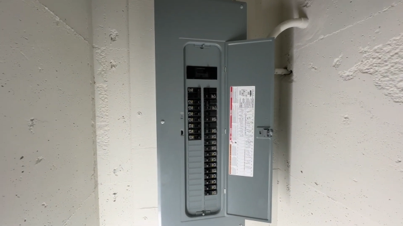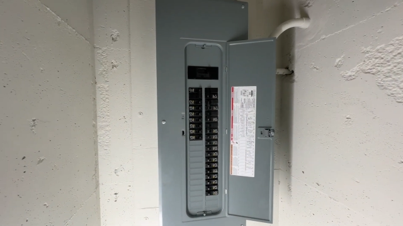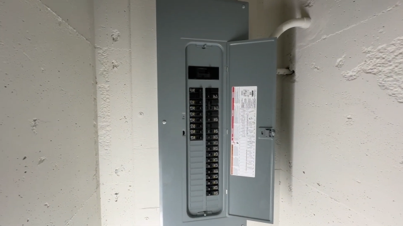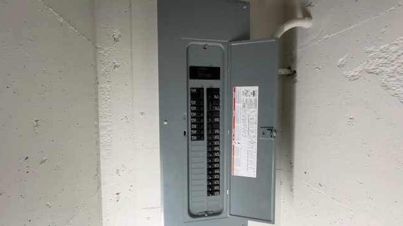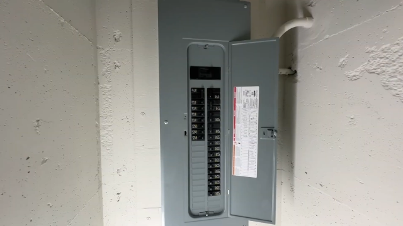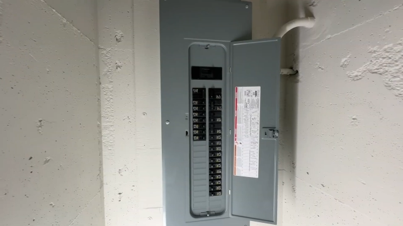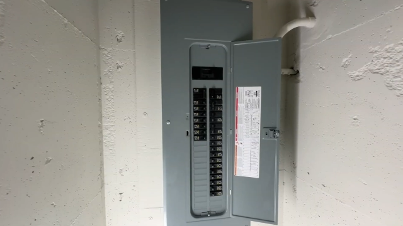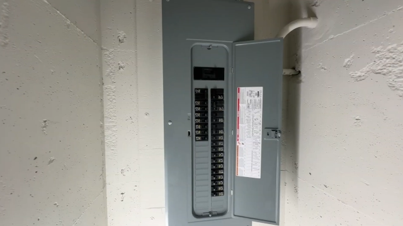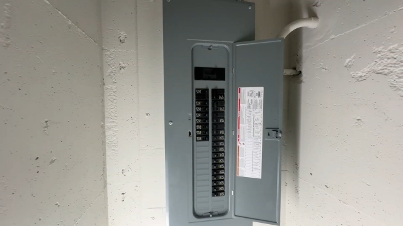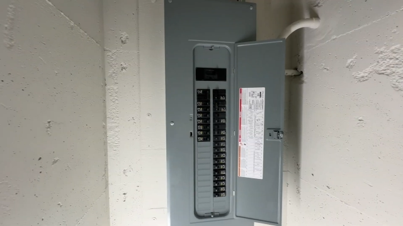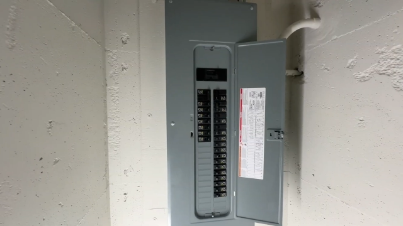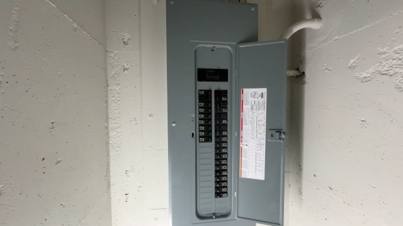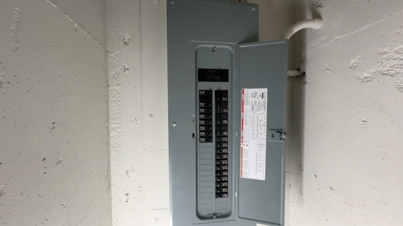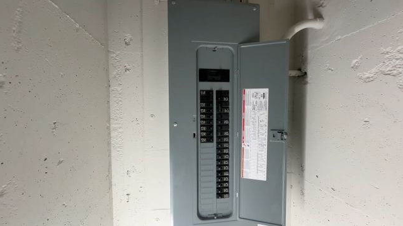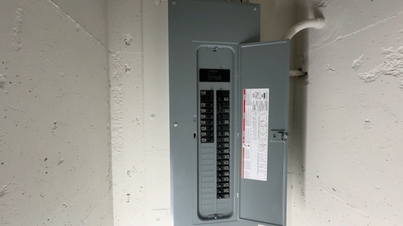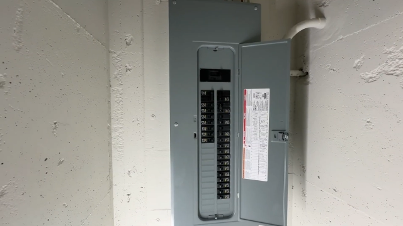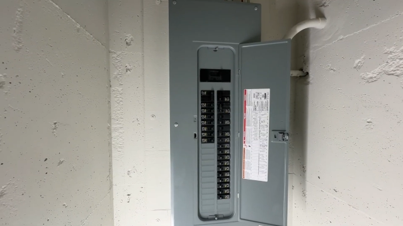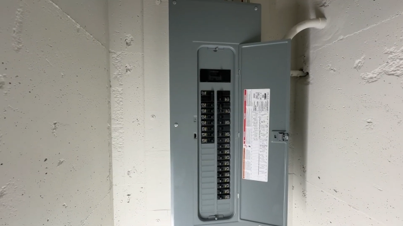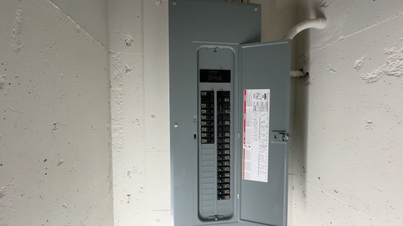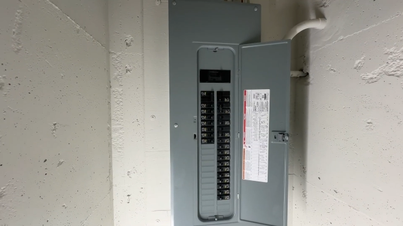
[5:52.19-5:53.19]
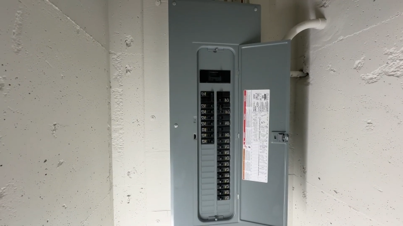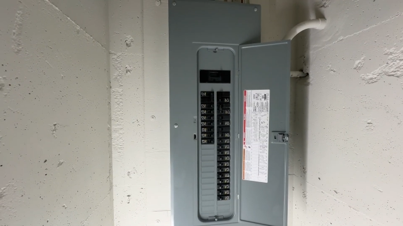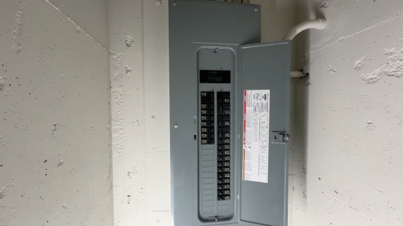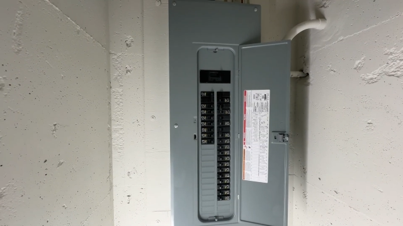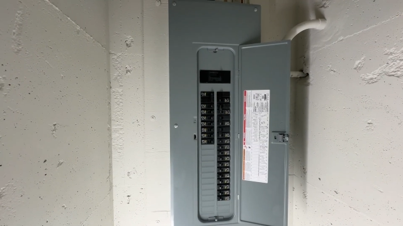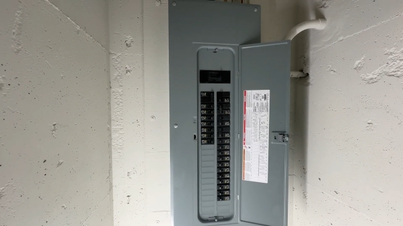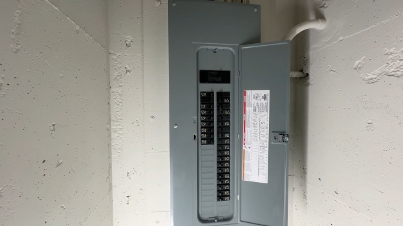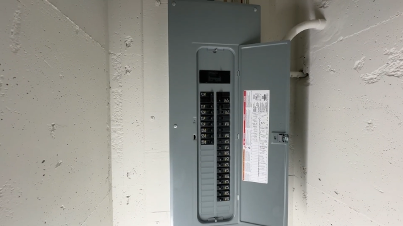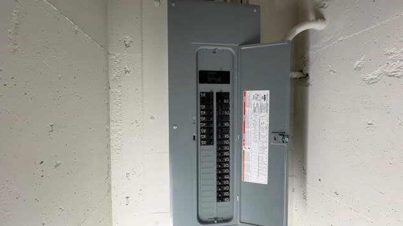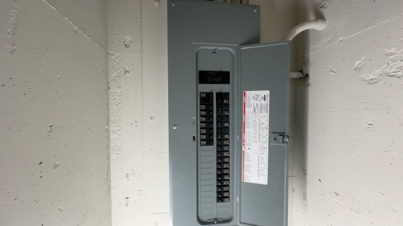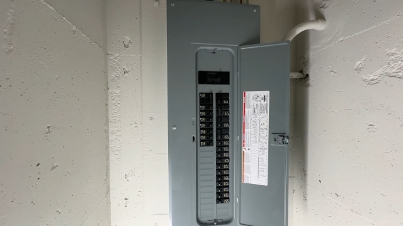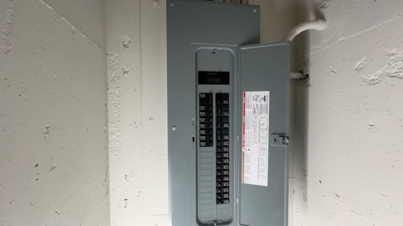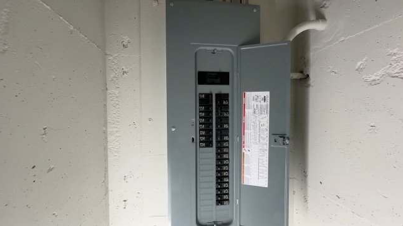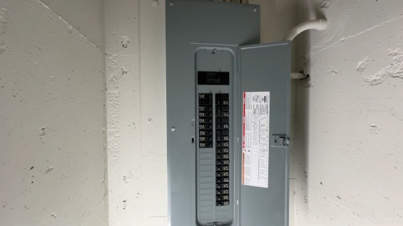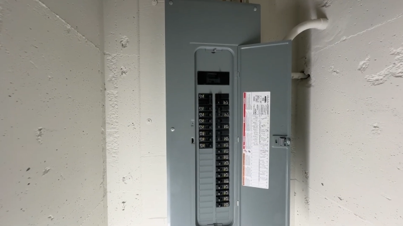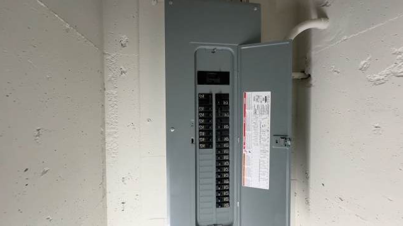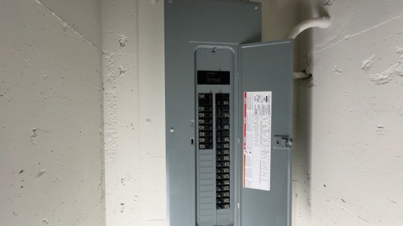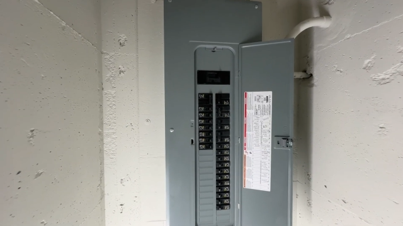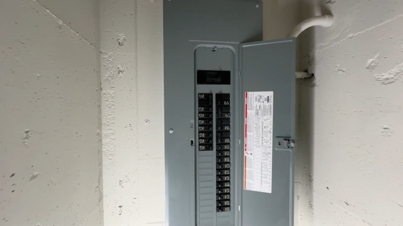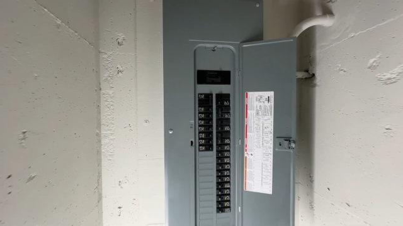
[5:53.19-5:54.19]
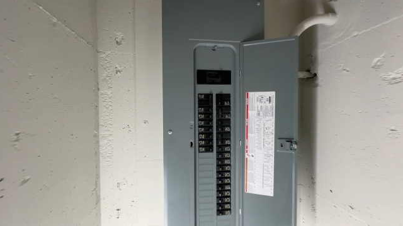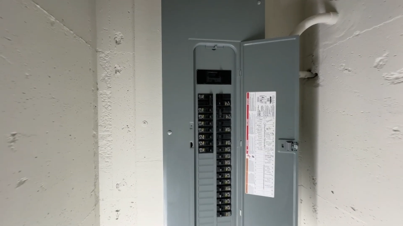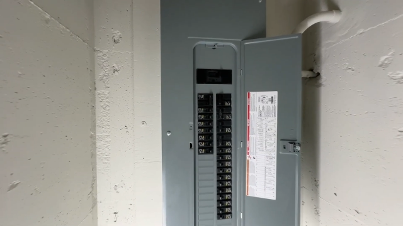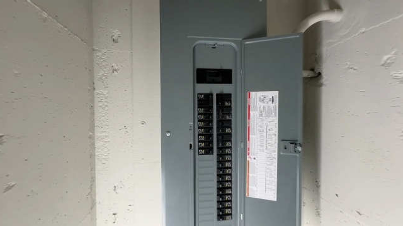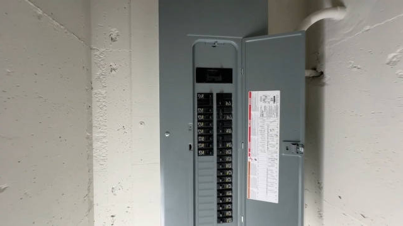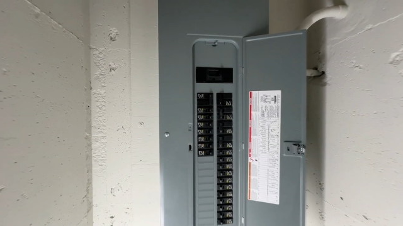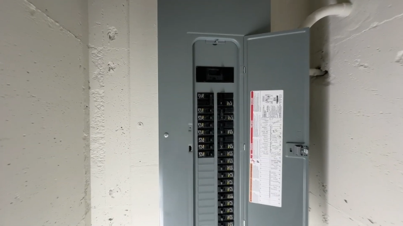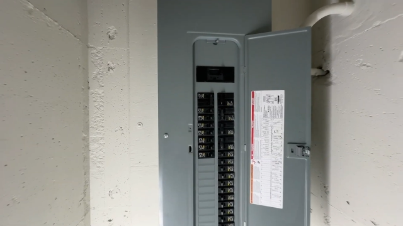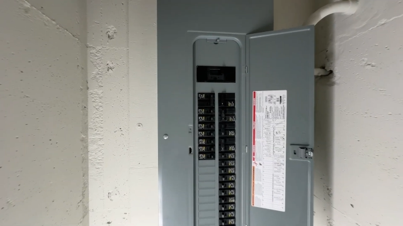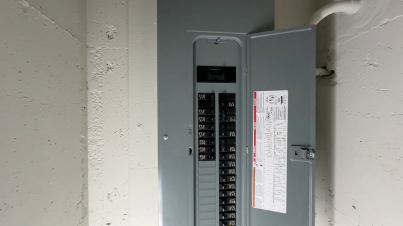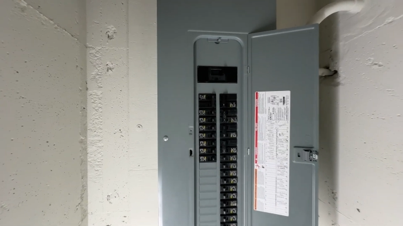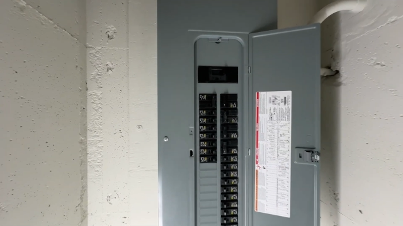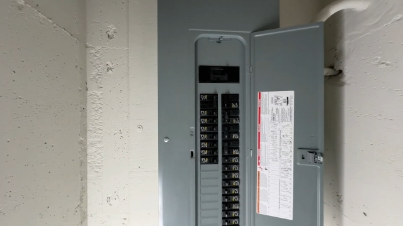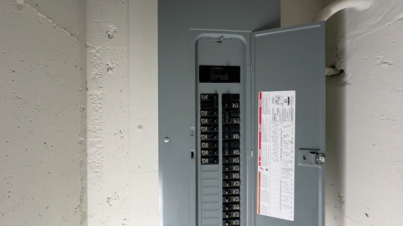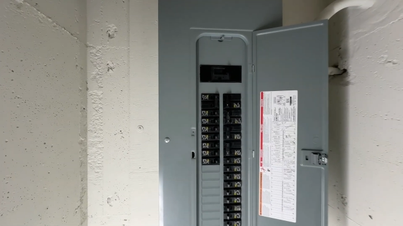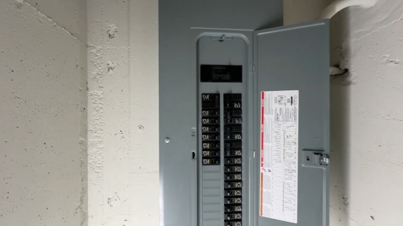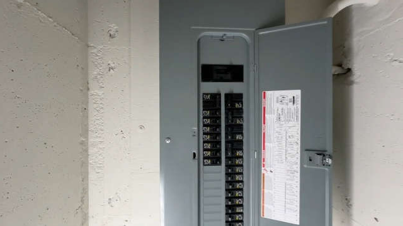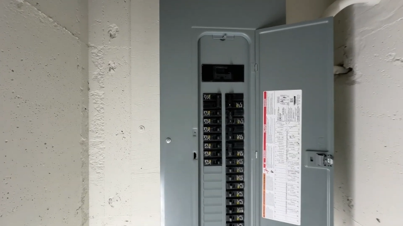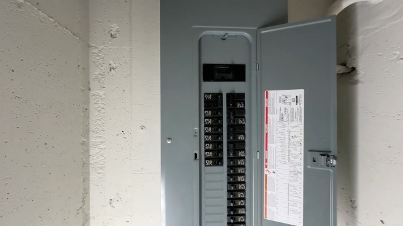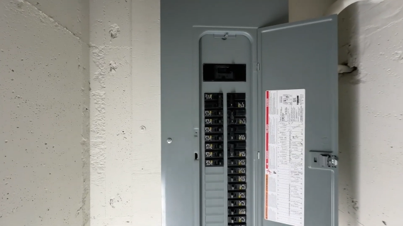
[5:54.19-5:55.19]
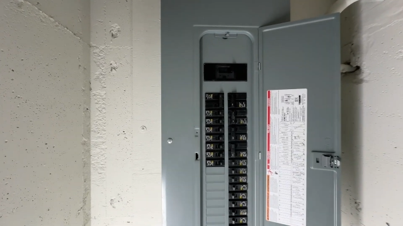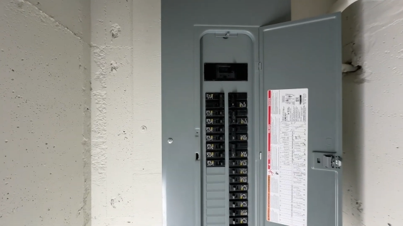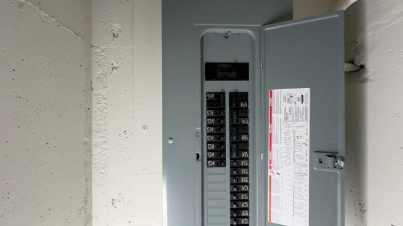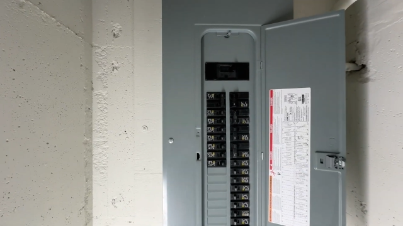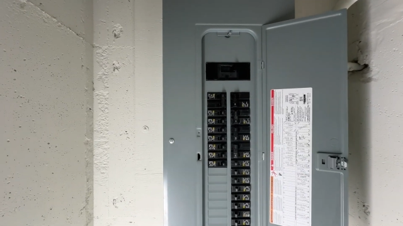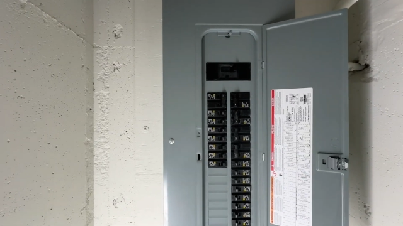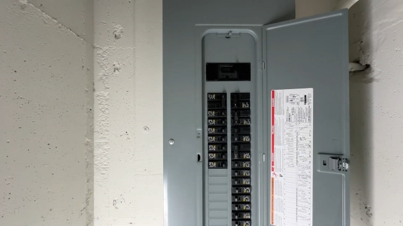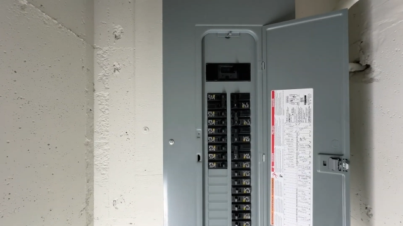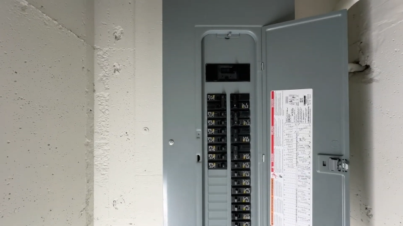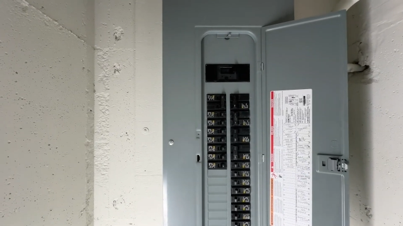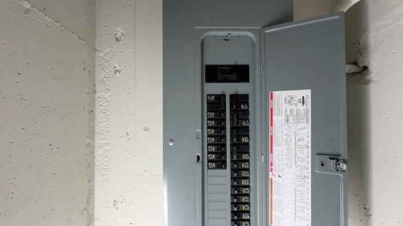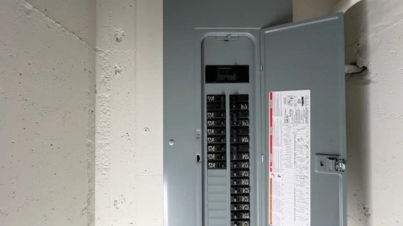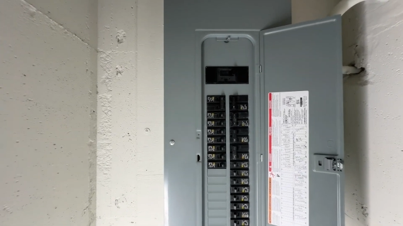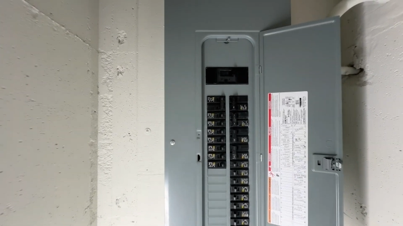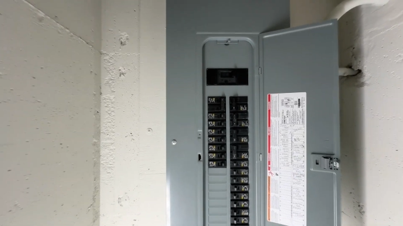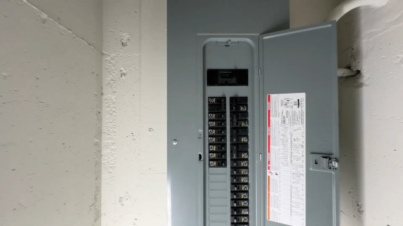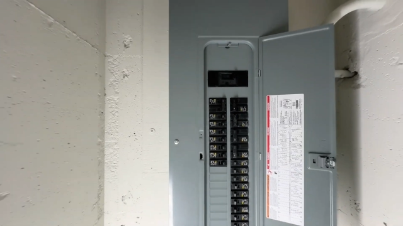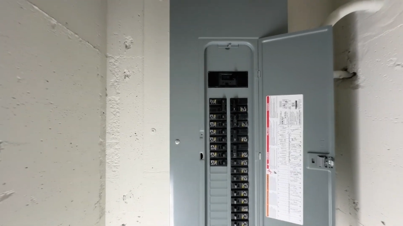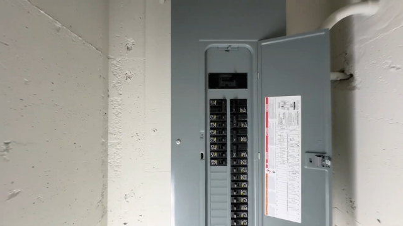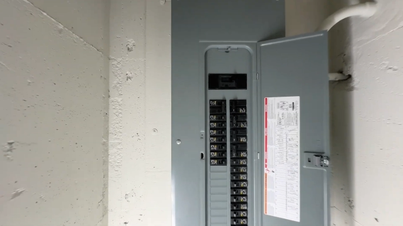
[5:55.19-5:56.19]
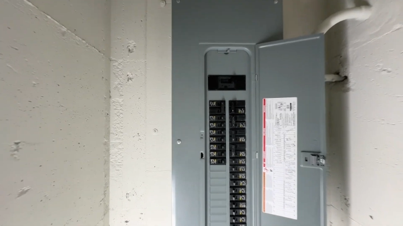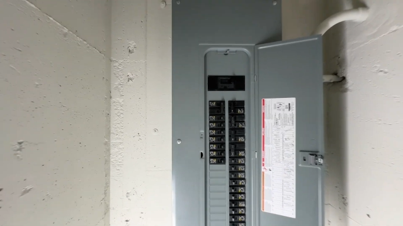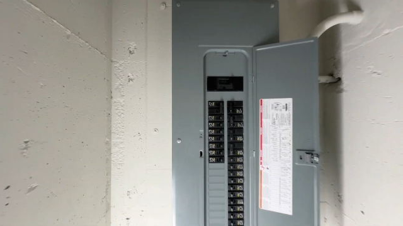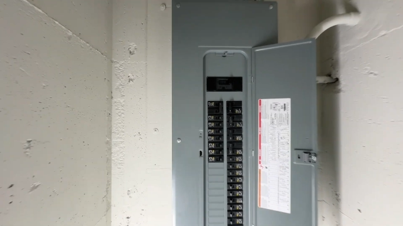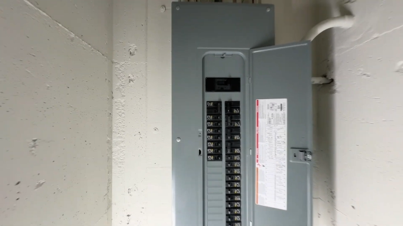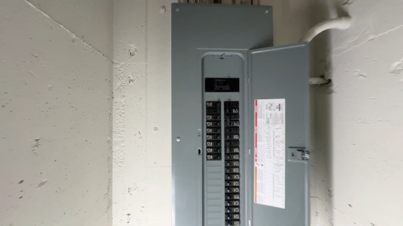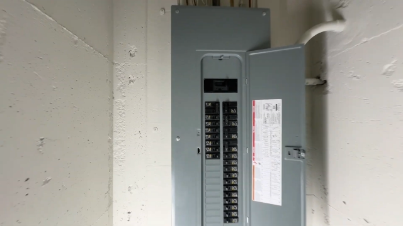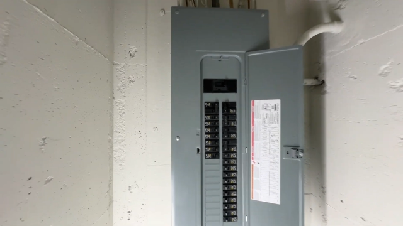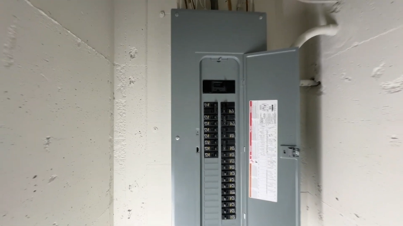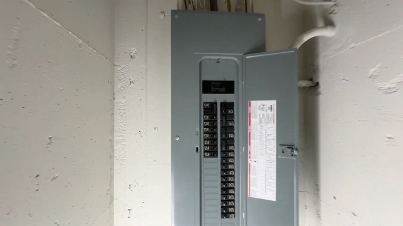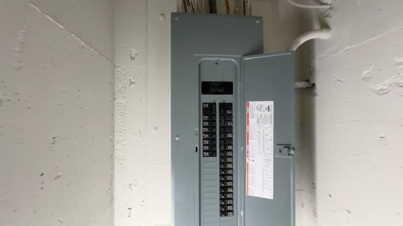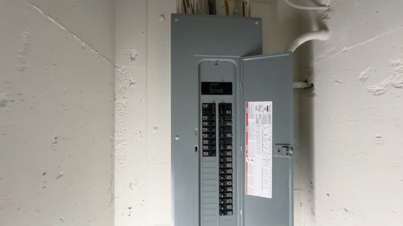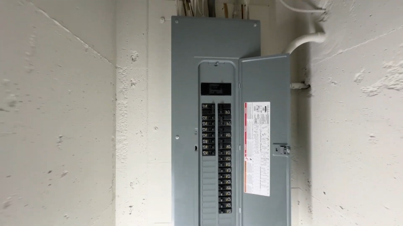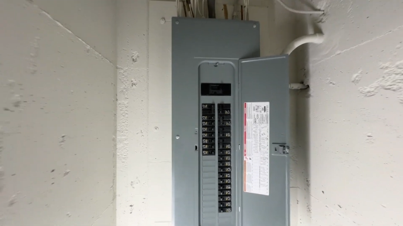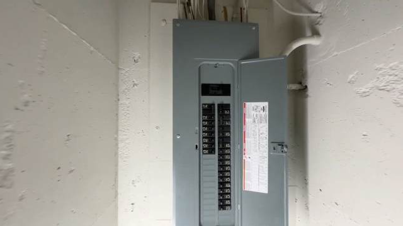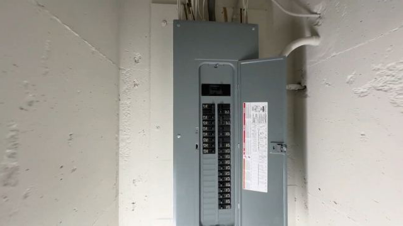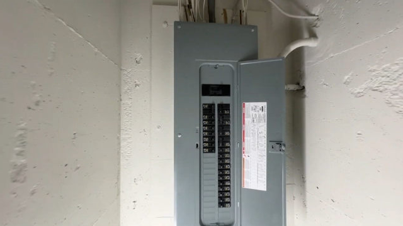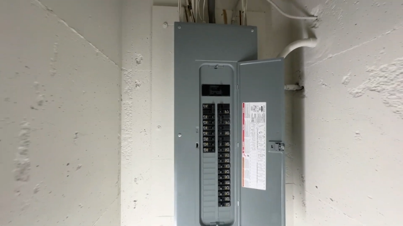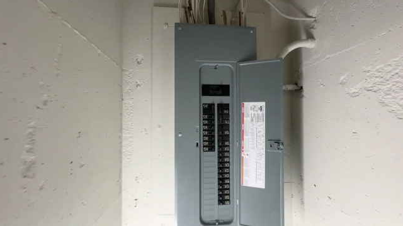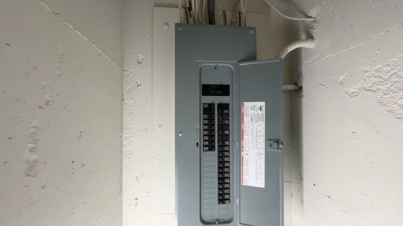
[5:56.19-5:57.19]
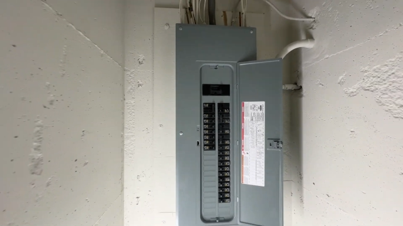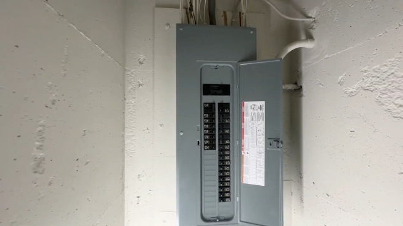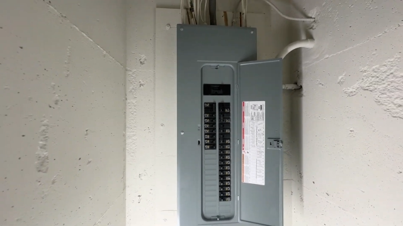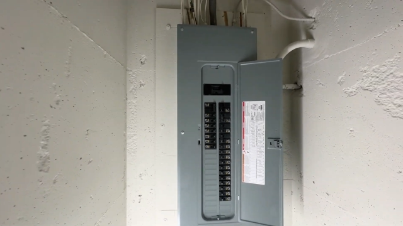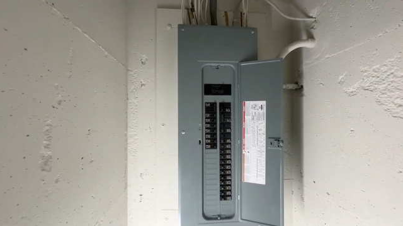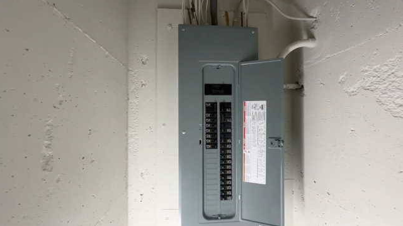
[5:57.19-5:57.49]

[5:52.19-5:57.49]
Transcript: Nobody's mouth can be seen.